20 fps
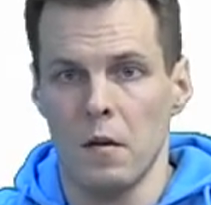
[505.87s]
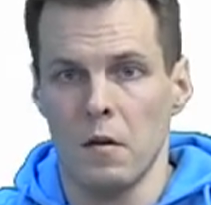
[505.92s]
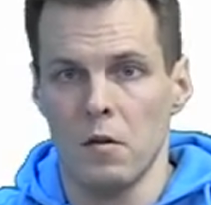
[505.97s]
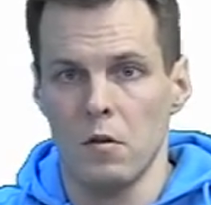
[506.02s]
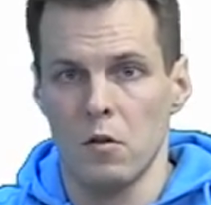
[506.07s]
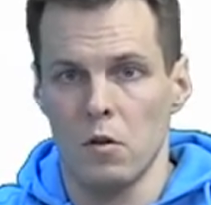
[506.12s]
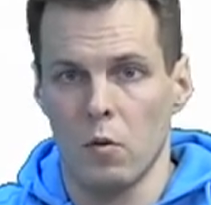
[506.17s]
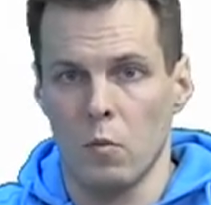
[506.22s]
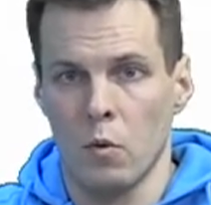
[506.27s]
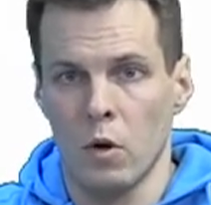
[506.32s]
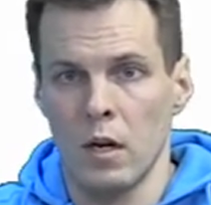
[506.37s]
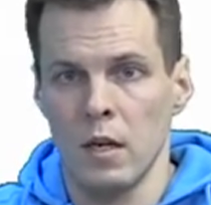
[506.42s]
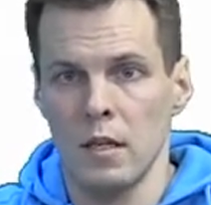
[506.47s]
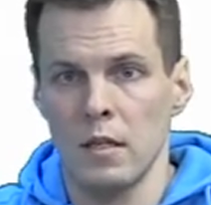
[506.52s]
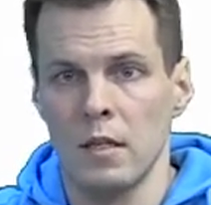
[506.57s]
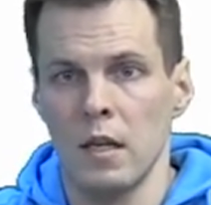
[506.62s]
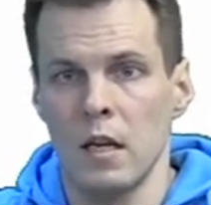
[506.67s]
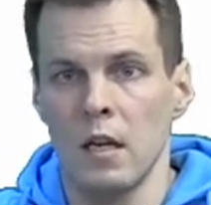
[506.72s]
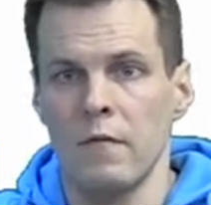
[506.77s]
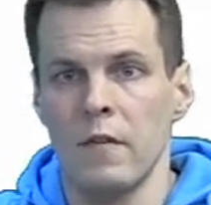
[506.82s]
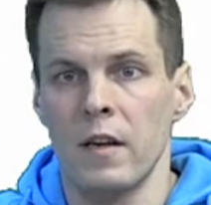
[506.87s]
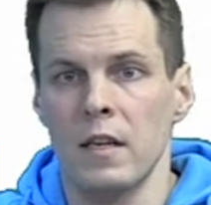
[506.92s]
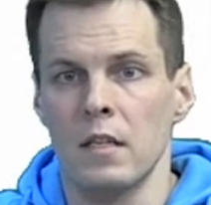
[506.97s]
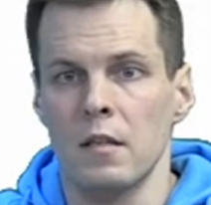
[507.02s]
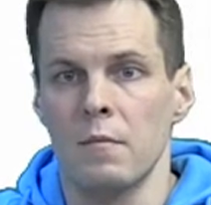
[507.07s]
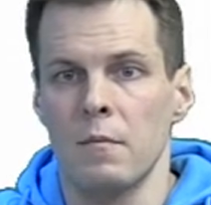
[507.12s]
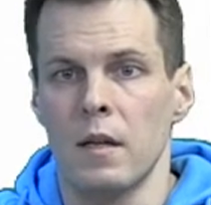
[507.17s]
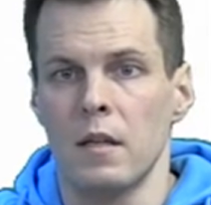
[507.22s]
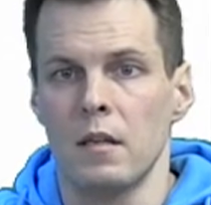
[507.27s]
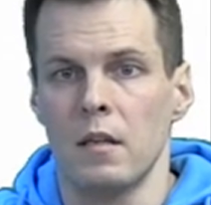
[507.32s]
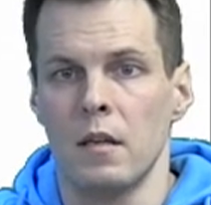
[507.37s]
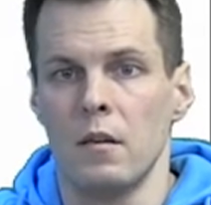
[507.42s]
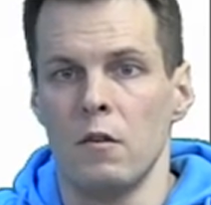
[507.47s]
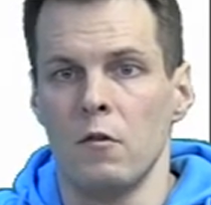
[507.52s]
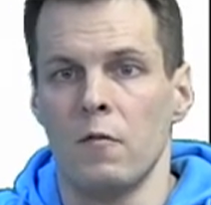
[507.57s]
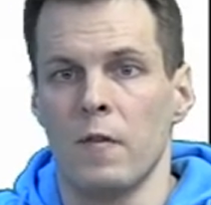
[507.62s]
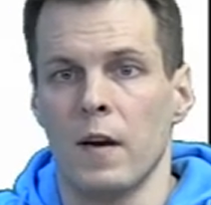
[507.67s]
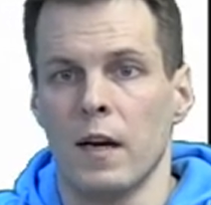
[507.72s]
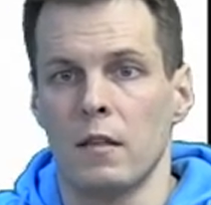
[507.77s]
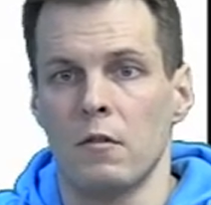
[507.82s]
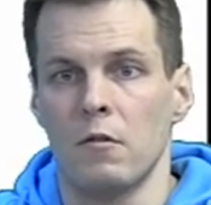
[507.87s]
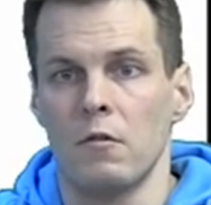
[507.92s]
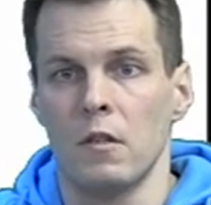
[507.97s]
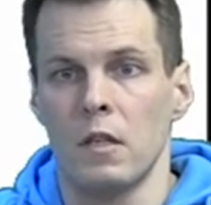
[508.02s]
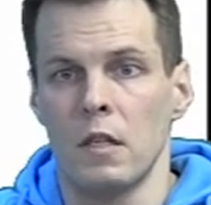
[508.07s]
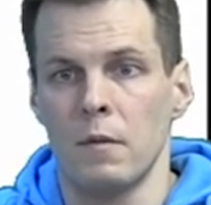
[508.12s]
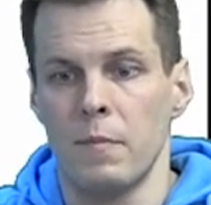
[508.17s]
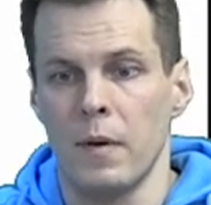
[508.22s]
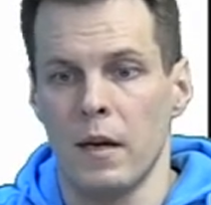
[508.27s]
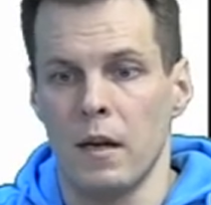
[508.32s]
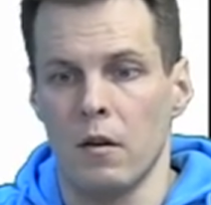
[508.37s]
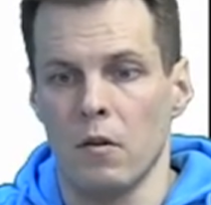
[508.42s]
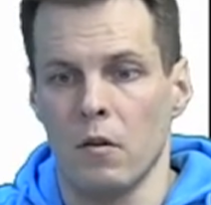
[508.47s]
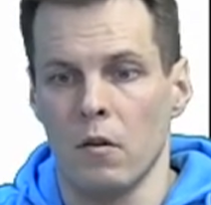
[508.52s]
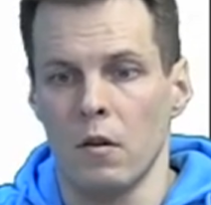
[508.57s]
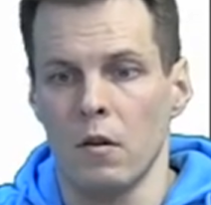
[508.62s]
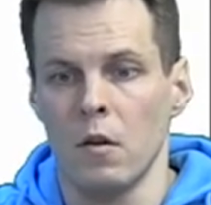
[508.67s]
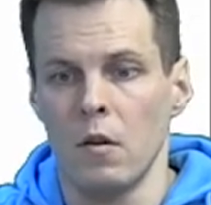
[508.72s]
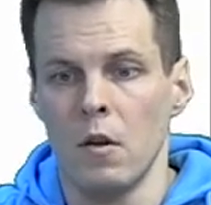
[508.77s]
So what does the investment in new factories depend on?